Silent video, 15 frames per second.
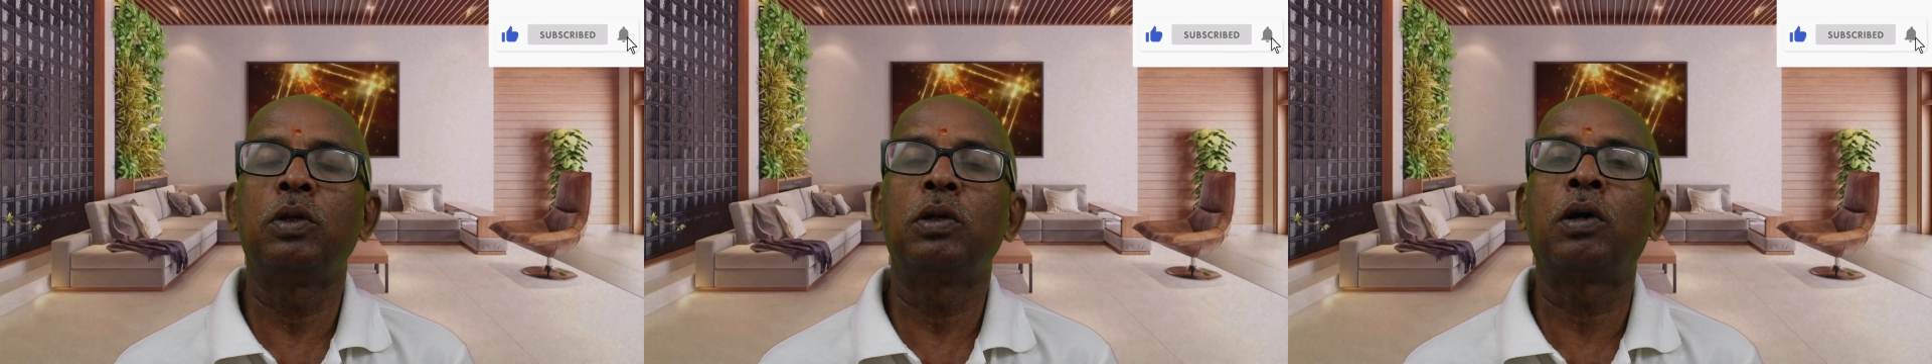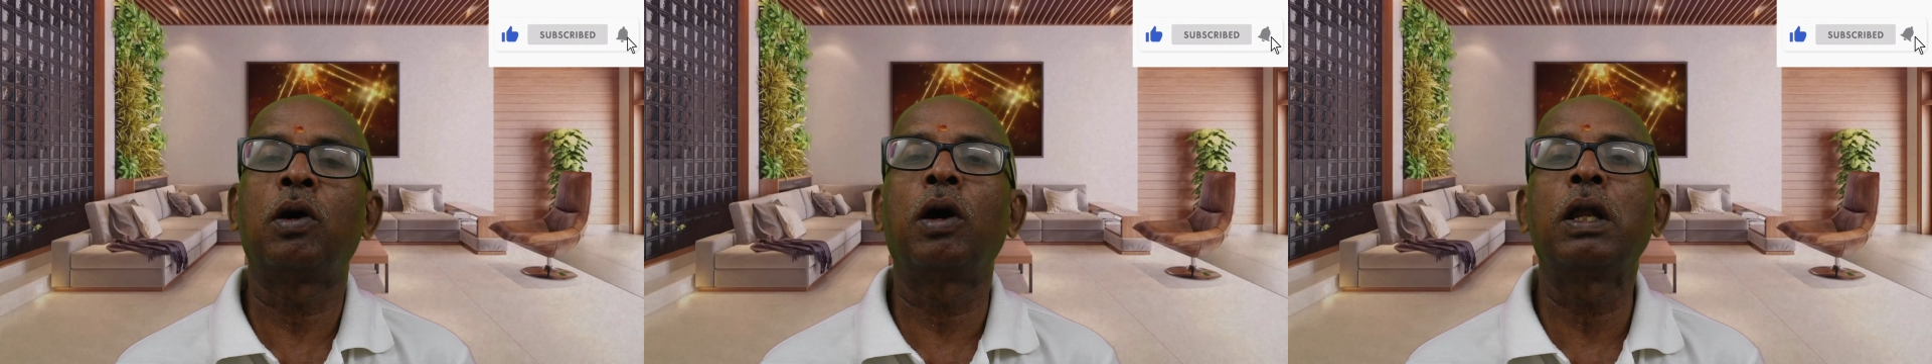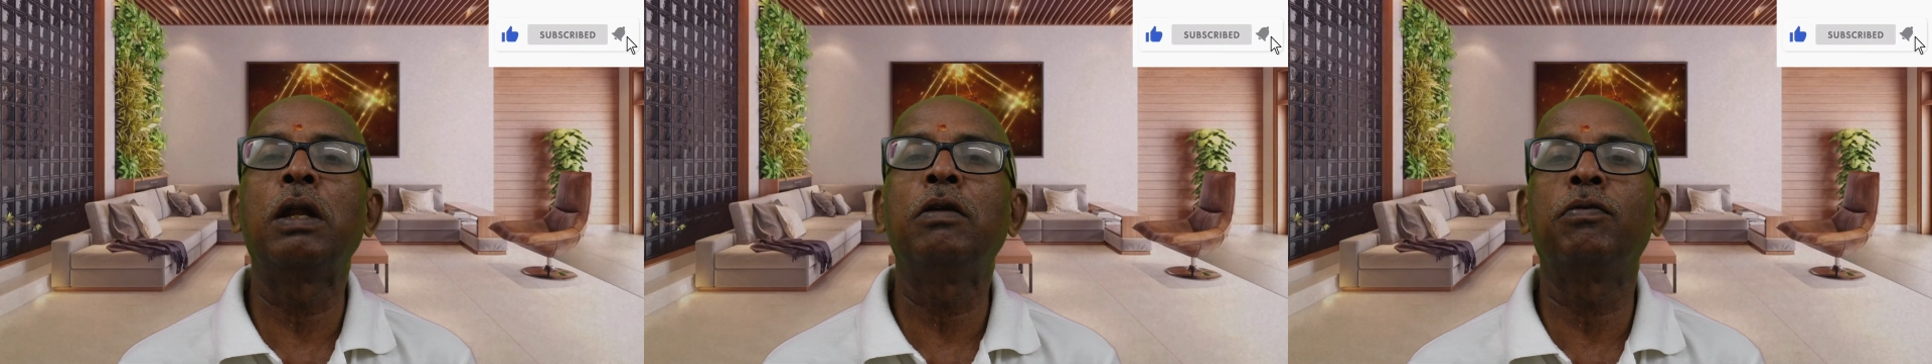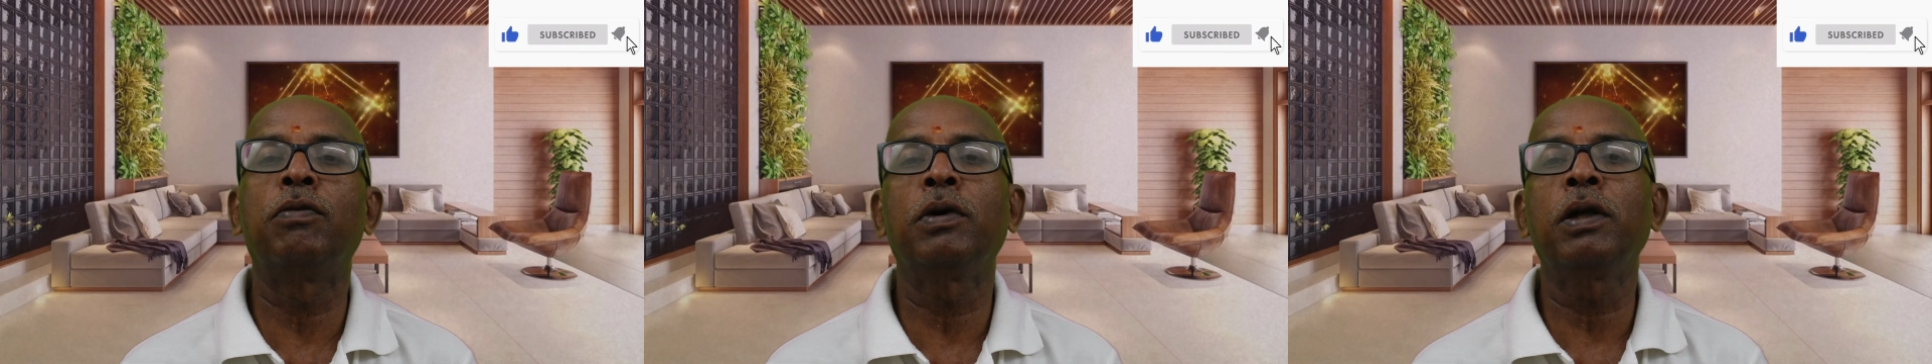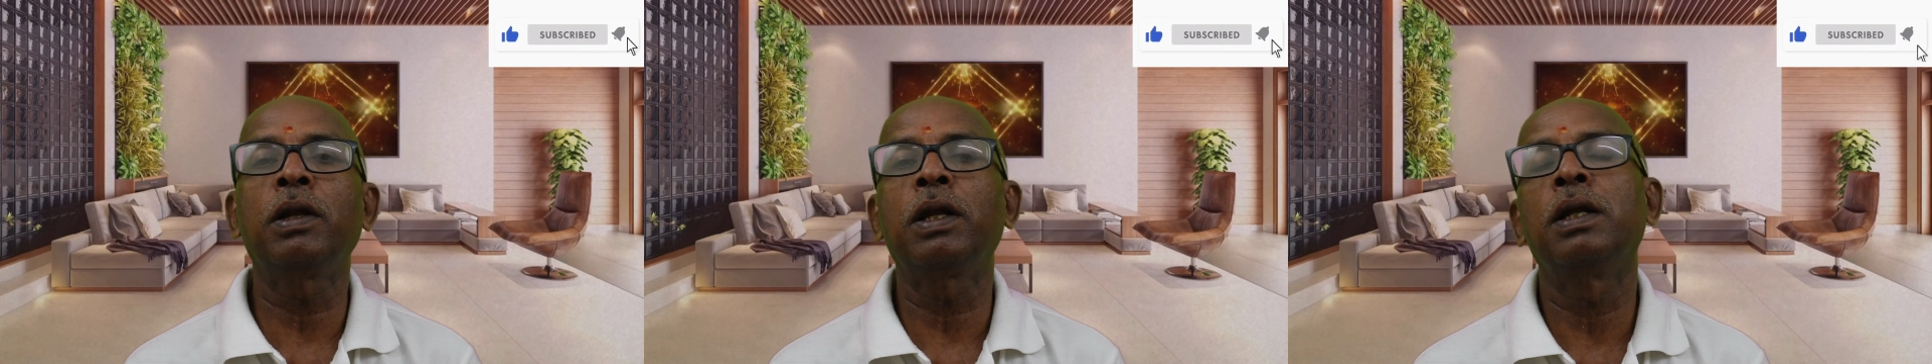calling
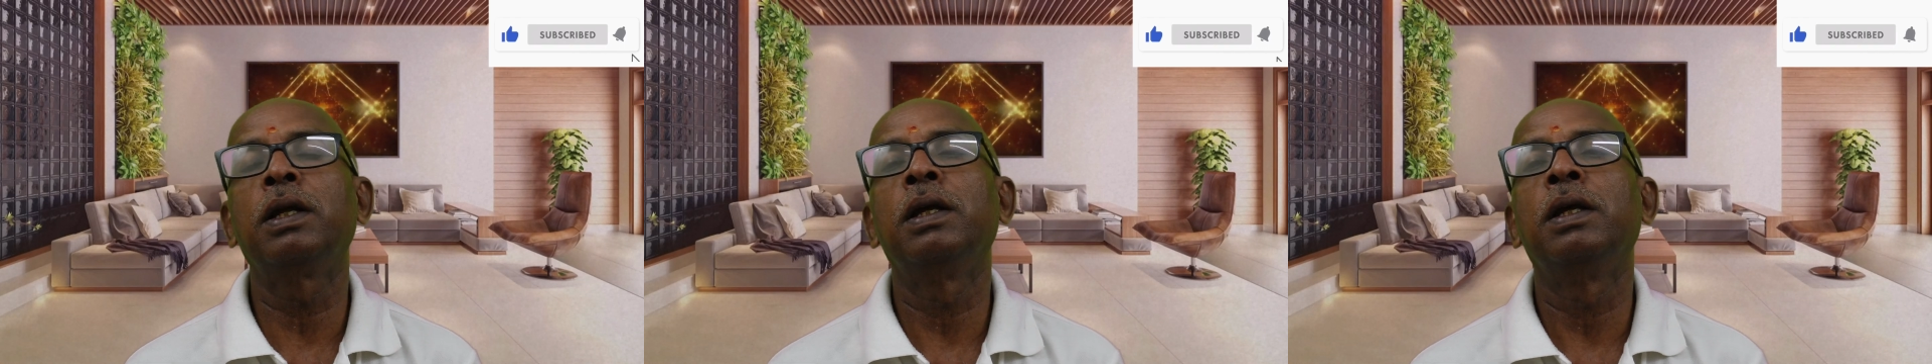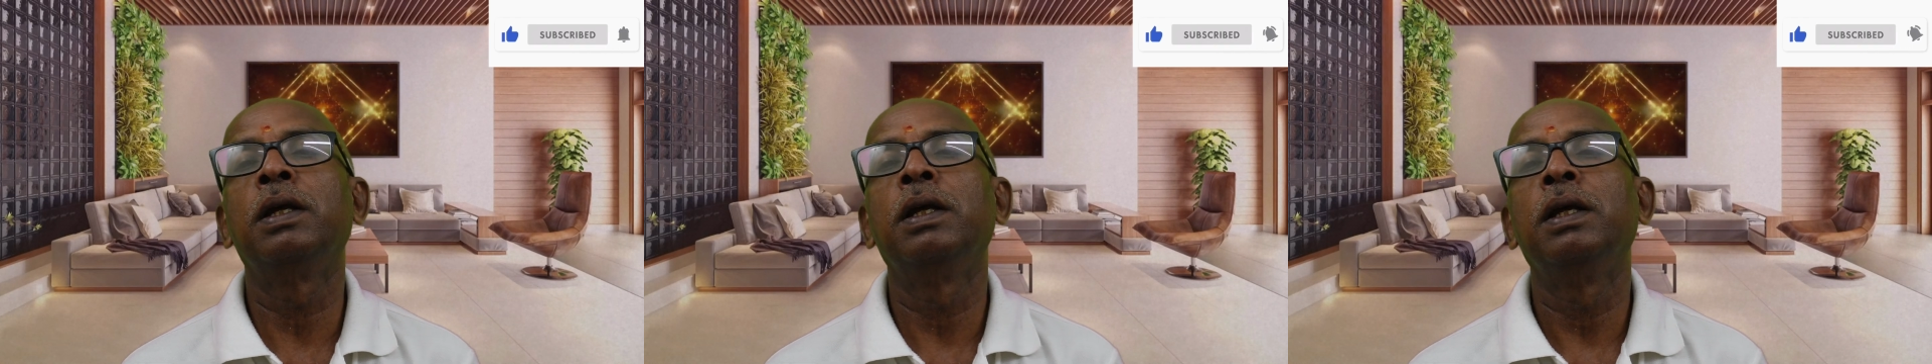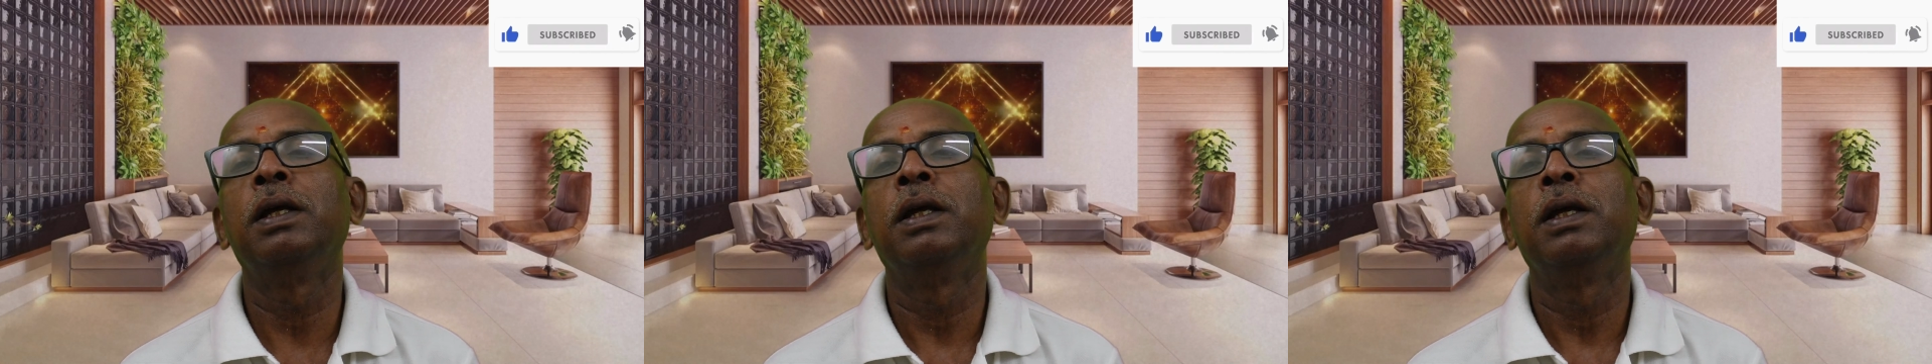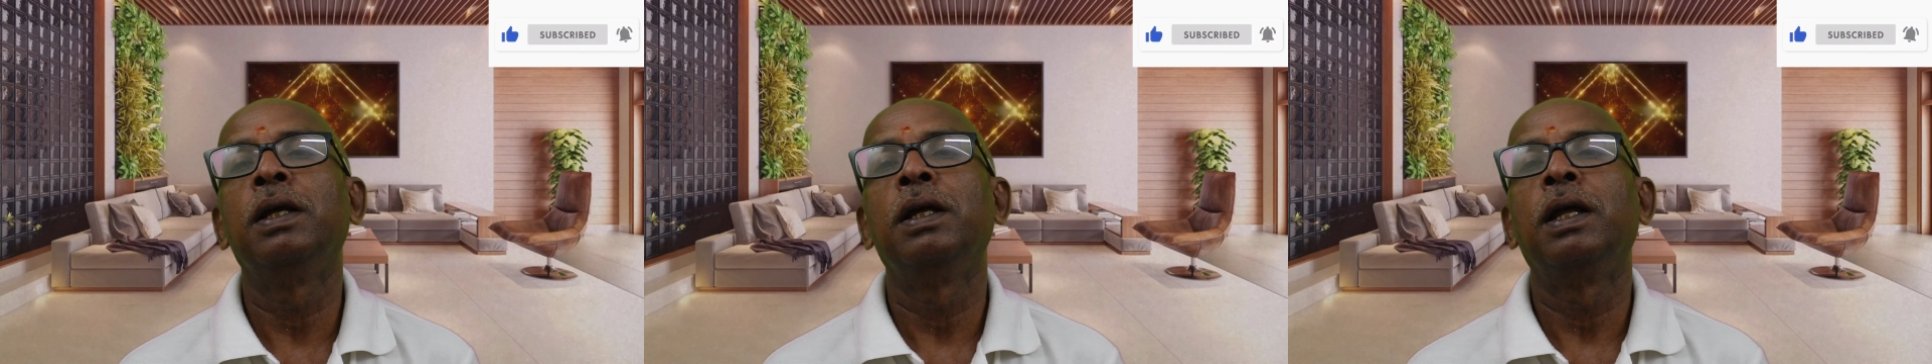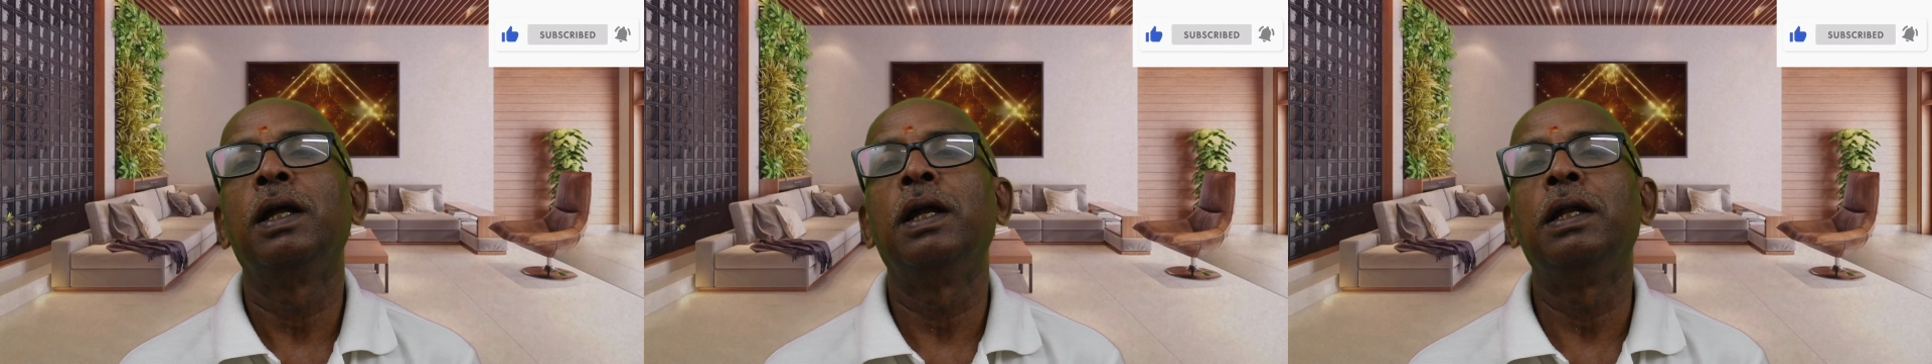for
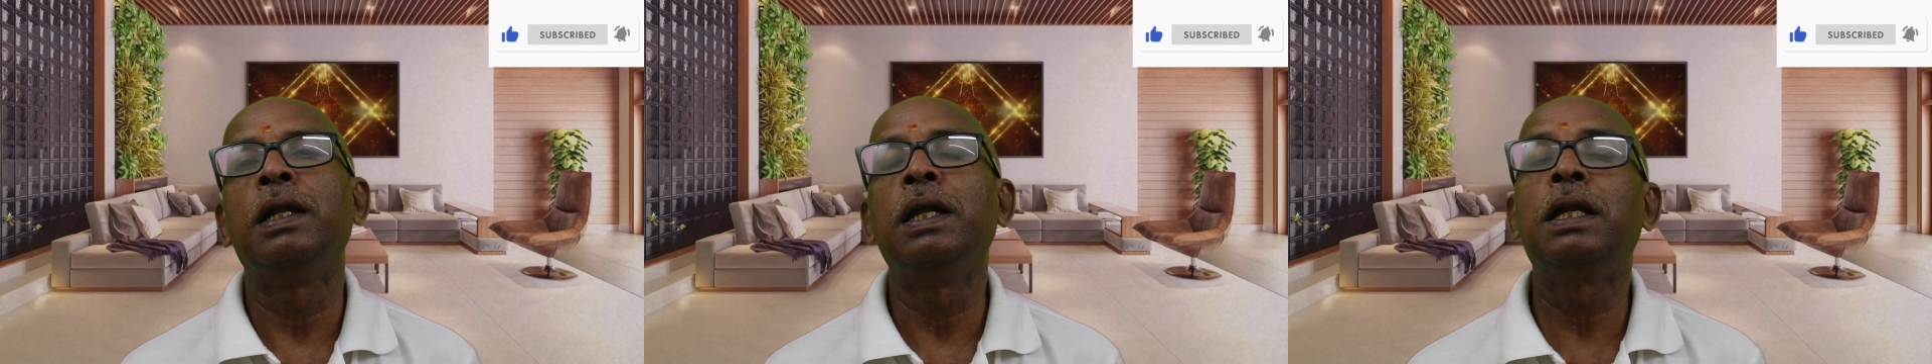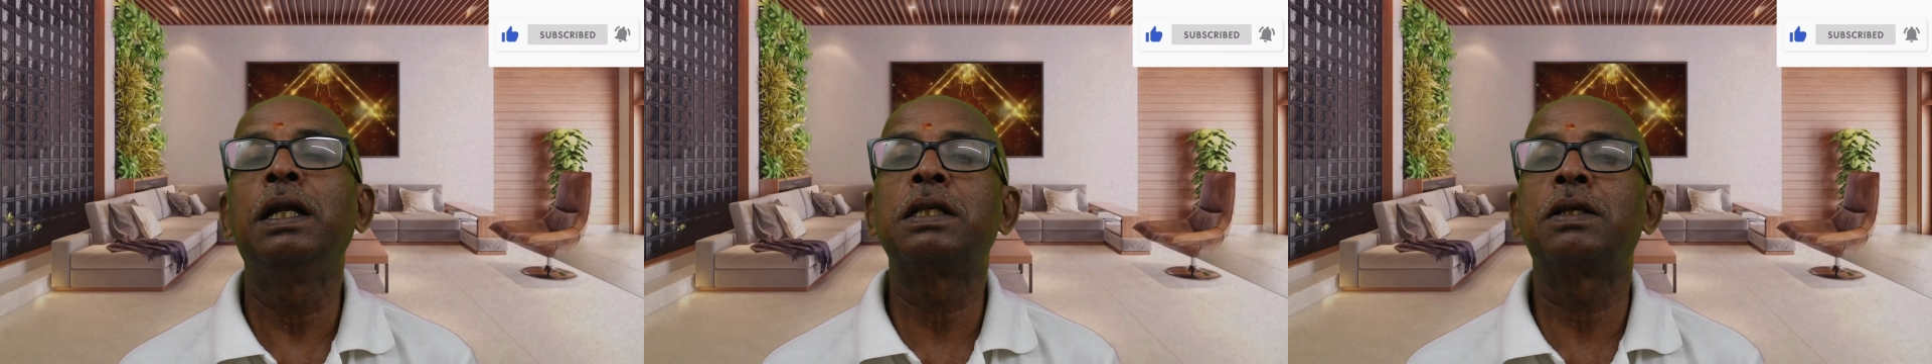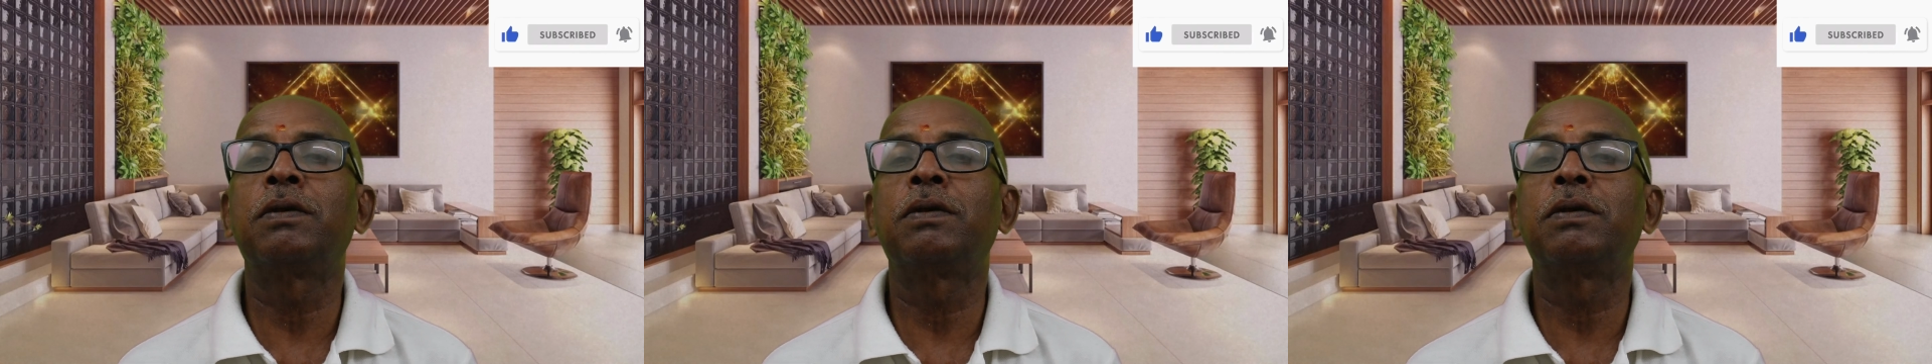details